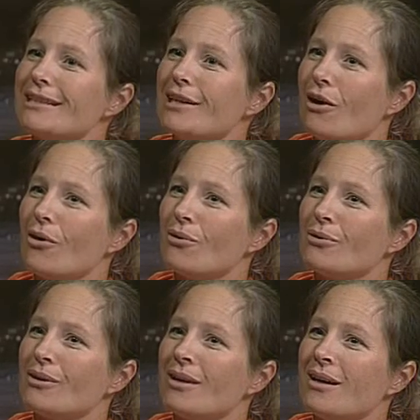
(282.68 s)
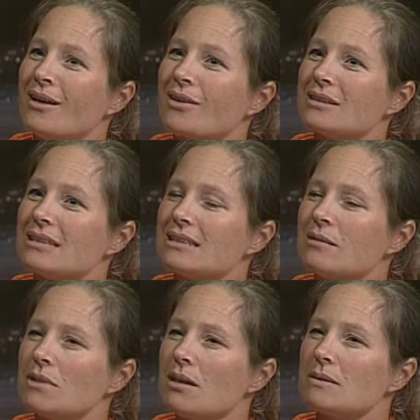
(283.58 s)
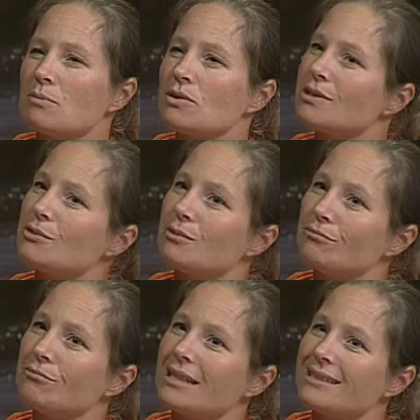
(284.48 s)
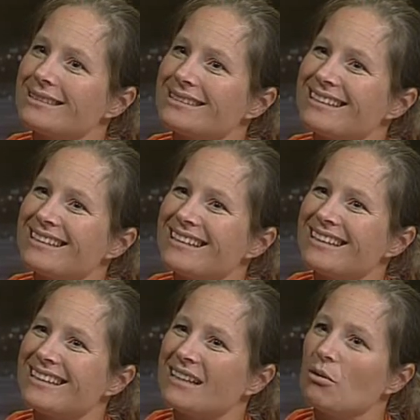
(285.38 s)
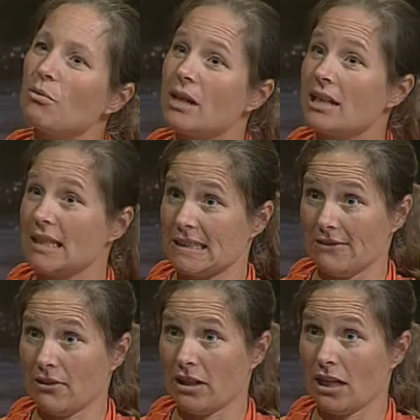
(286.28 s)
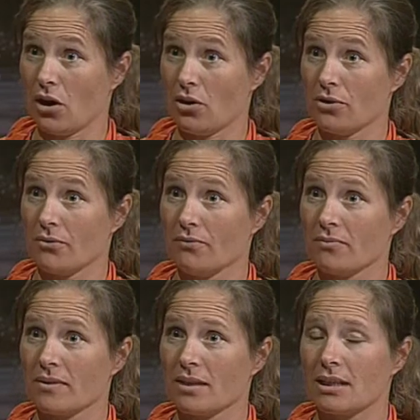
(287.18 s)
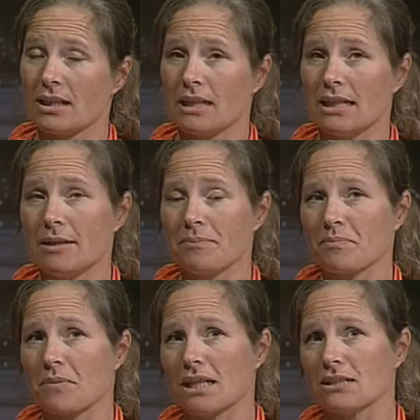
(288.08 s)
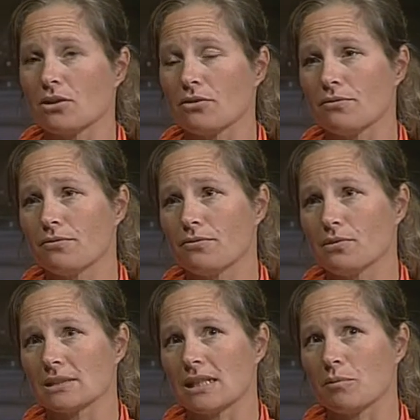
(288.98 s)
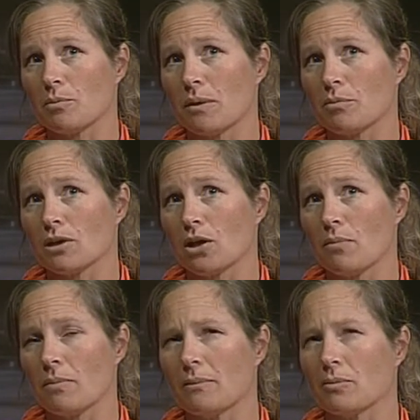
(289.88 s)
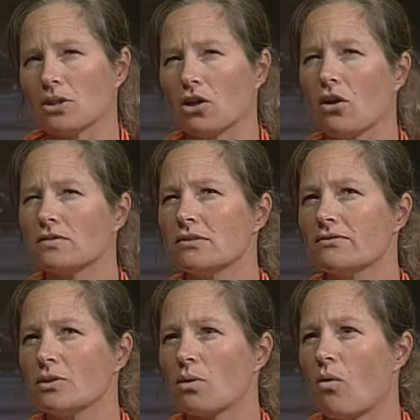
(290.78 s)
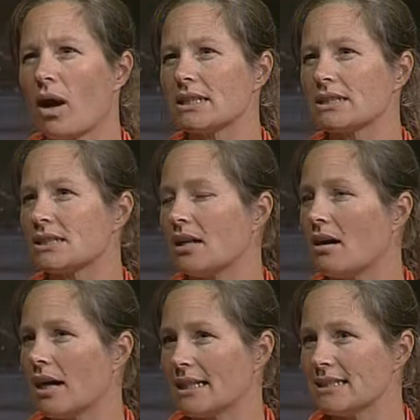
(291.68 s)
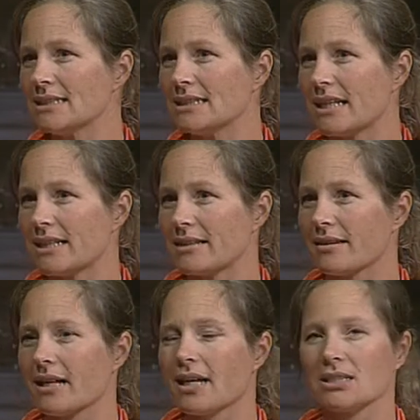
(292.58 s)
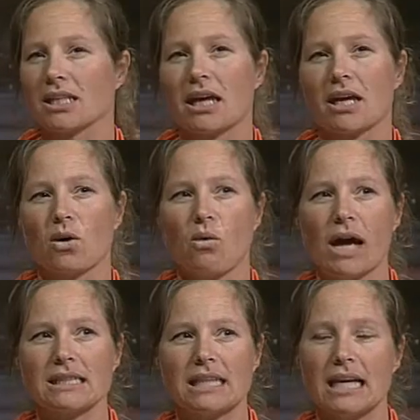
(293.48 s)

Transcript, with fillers: low, because it sometimes puts you at risk when it is very low. Um, and so for example, people with low blood pressure often feel quite tired mm -hmm. and lethargic and quite